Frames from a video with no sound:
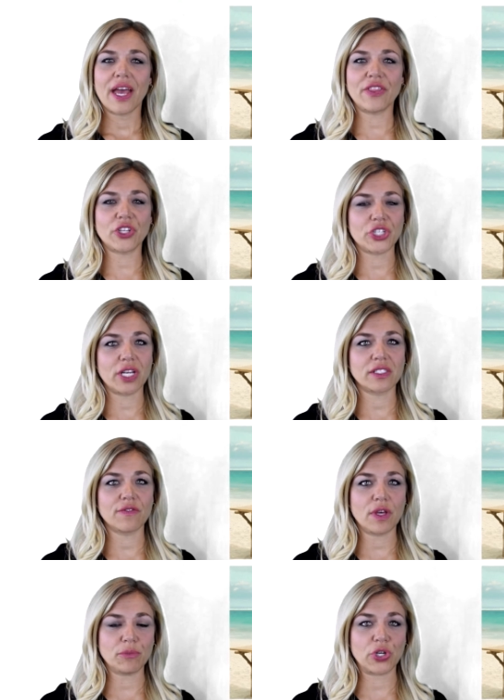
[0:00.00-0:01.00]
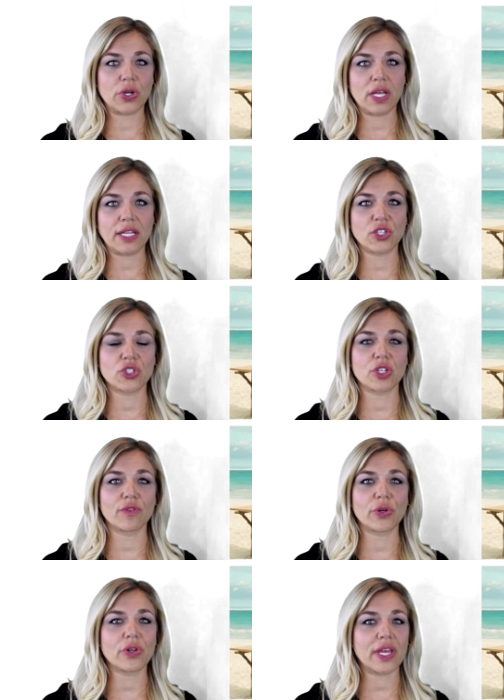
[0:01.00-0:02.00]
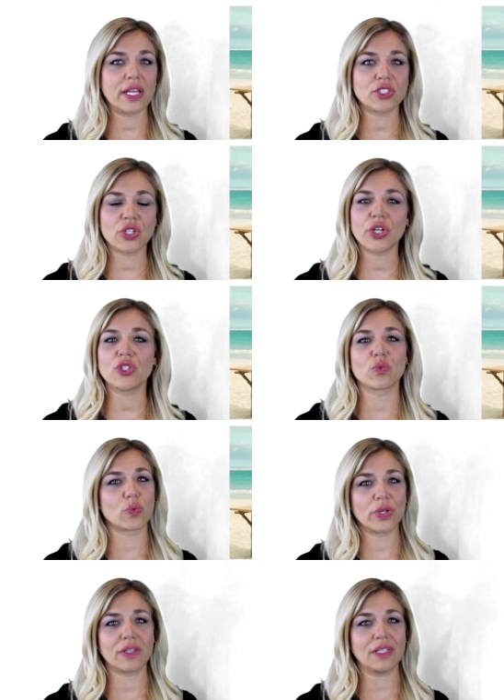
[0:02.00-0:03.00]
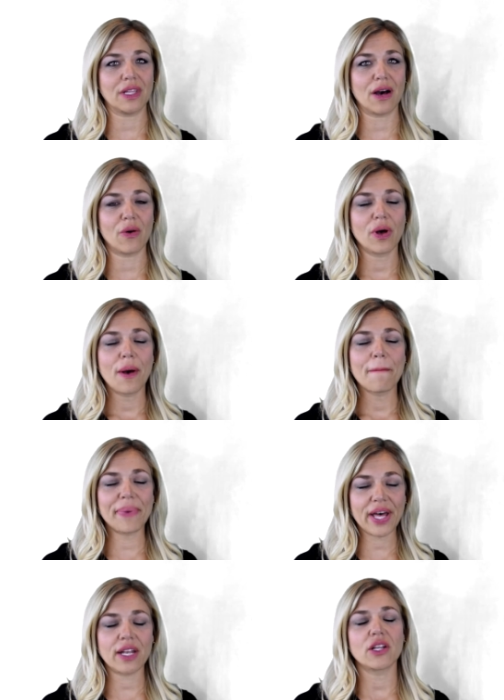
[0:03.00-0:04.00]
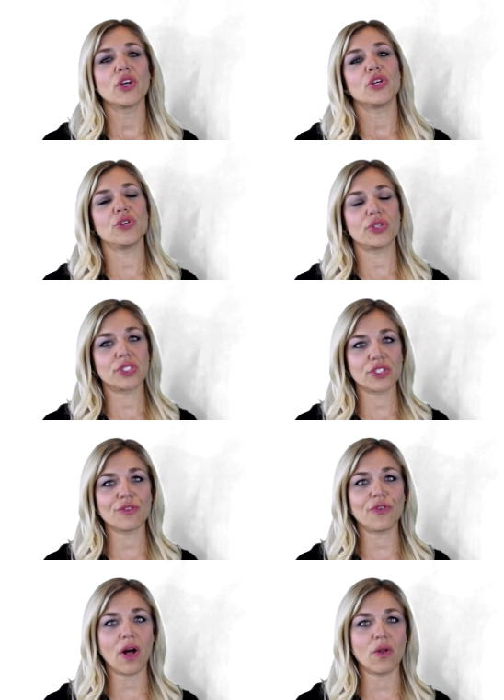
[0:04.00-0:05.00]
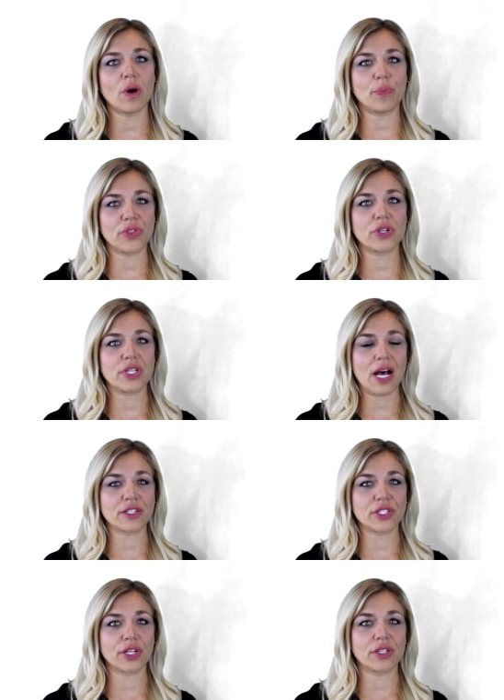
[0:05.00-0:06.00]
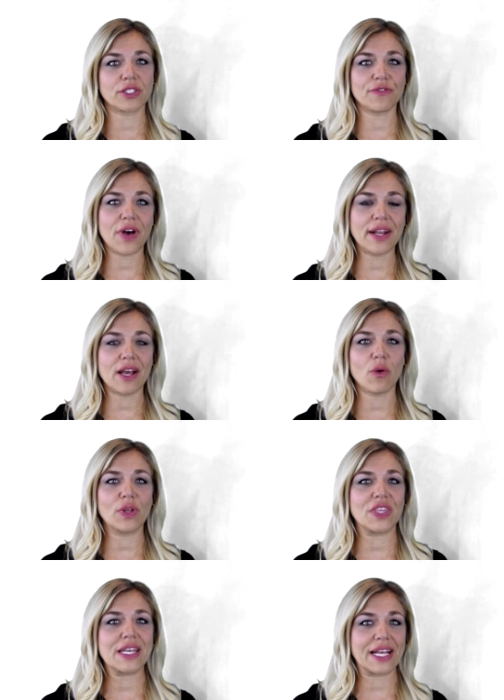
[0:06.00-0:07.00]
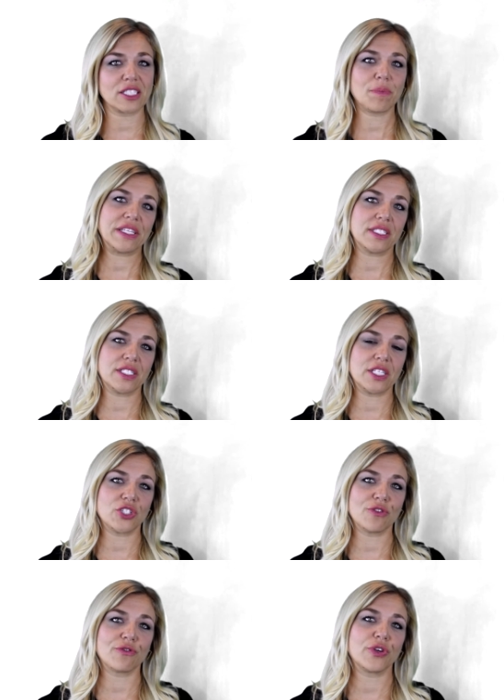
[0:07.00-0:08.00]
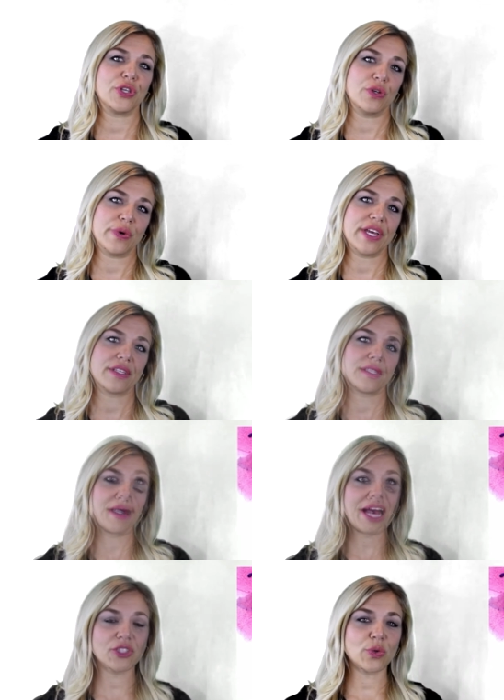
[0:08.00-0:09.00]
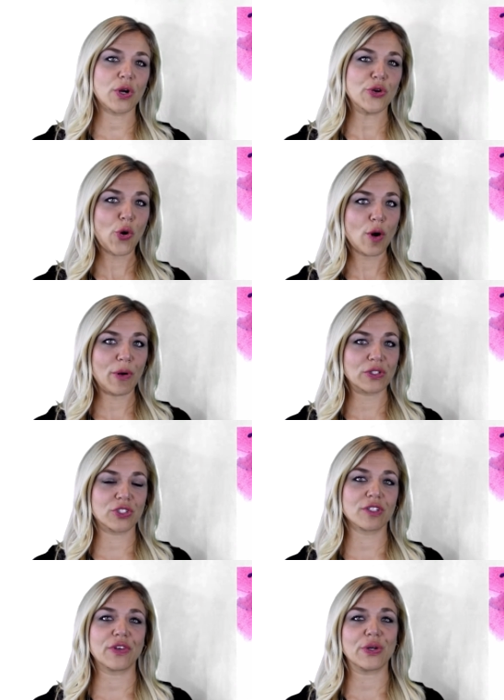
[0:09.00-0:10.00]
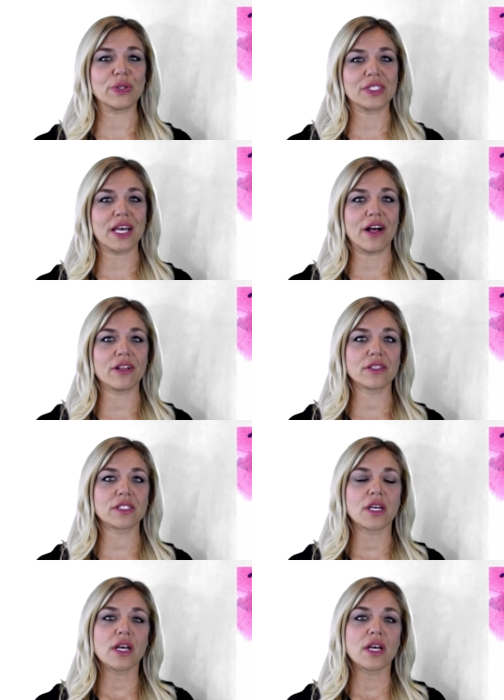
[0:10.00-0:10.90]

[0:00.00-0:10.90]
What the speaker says: and the chance of them turning into cervical cancer is really low. But you should still follow up with your doctor to find out what the next best decision for you is. Back to our normal cervical cells.